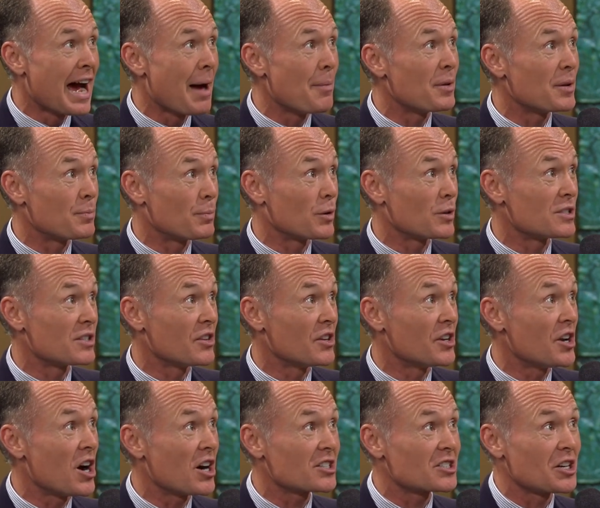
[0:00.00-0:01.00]
I'm the person that
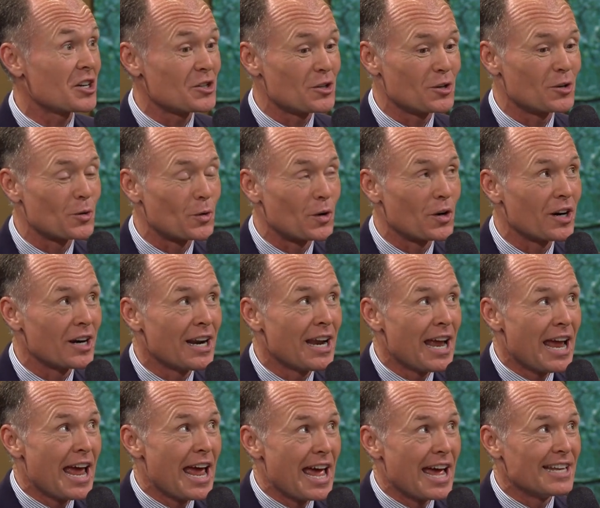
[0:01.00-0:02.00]
knocks on your door
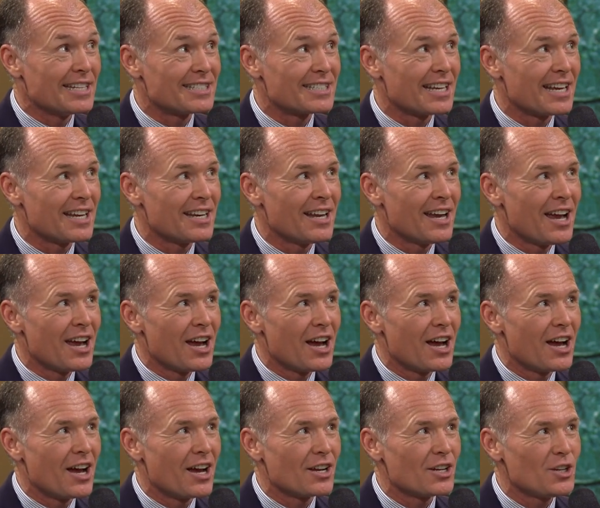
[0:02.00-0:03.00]
and said,
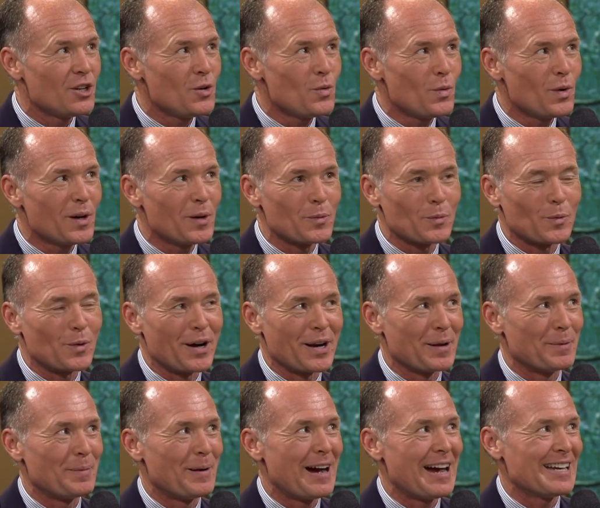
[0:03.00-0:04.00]
uh, you wouldn't want
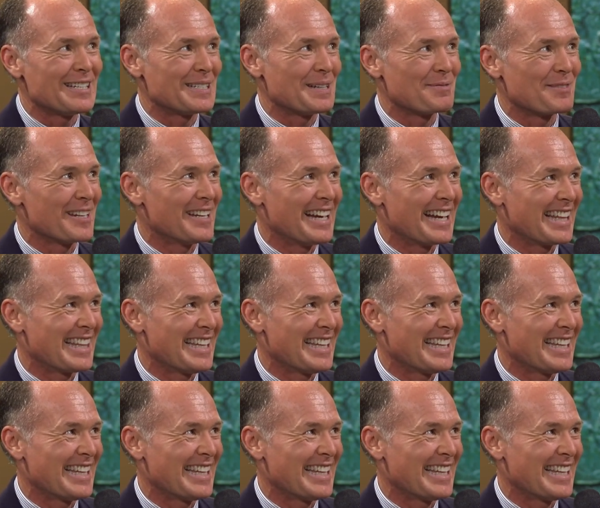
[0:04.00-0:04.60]
to buy something like